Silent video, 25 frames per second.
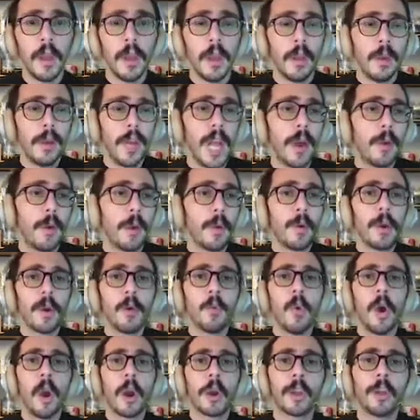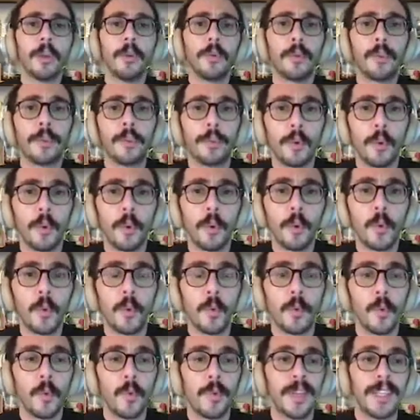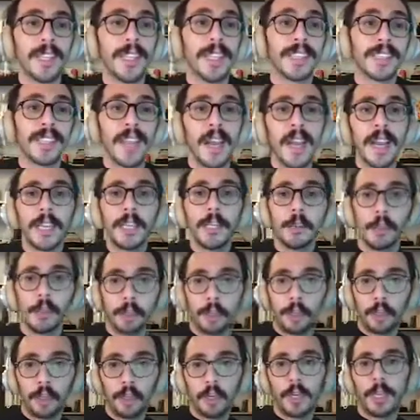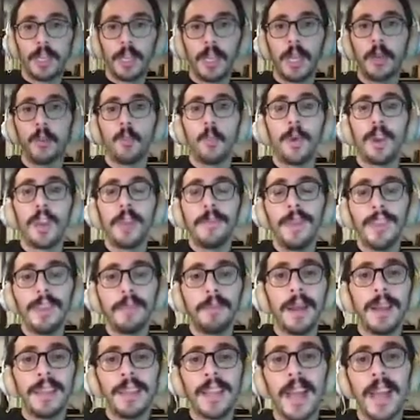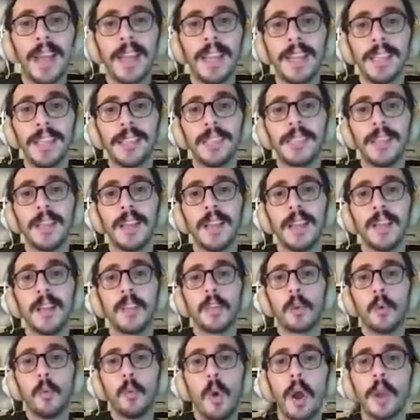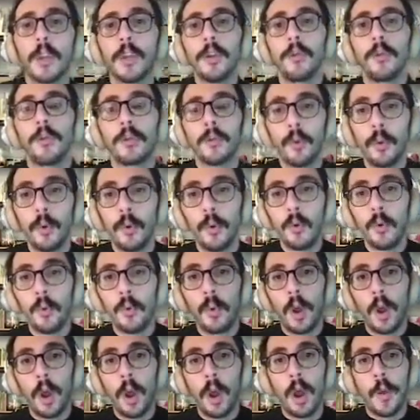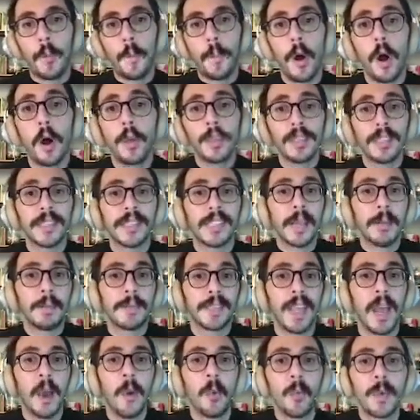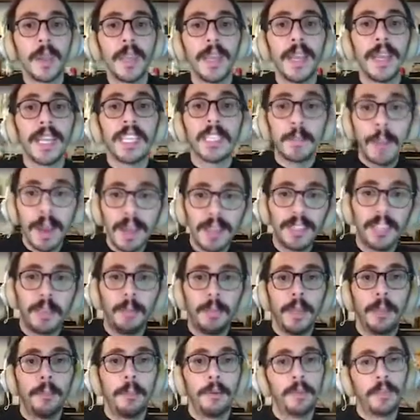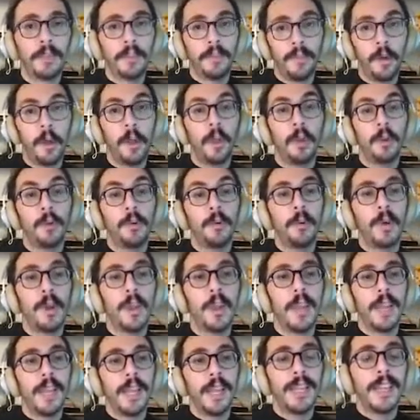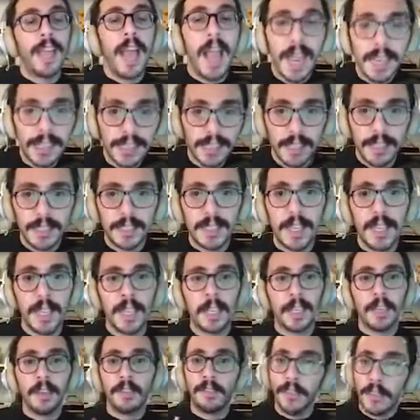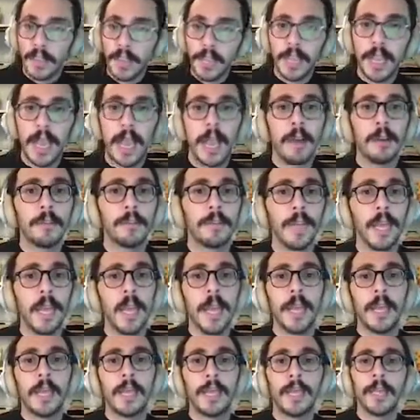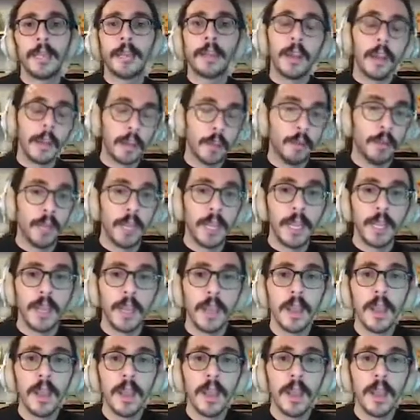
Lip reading: Now I want to walk you through the designed user journey. And what I mean by that is to walk you through all the steps that we expected people to follow in accessing and filling out and in concluding